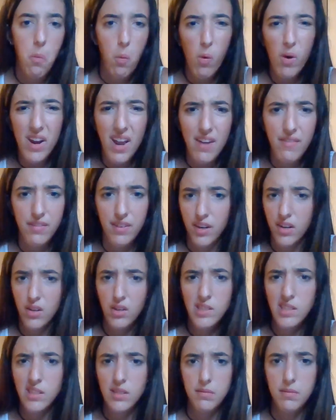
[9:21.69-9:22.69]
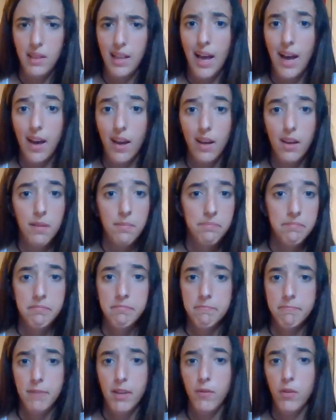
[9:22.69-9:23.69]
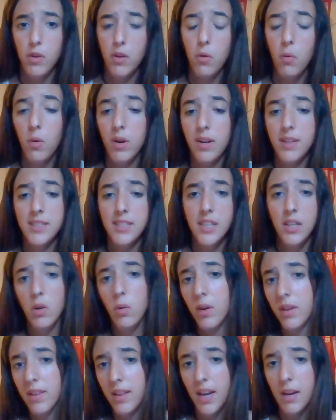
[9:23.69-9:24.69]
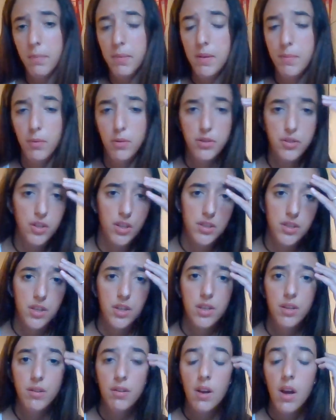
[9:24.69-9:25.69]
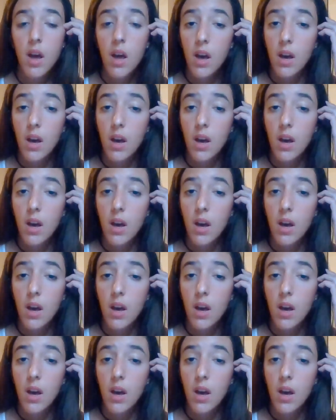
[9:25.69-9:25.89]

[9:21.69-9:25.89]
Whatever, you just lie if you don't want to deal with like people judging you,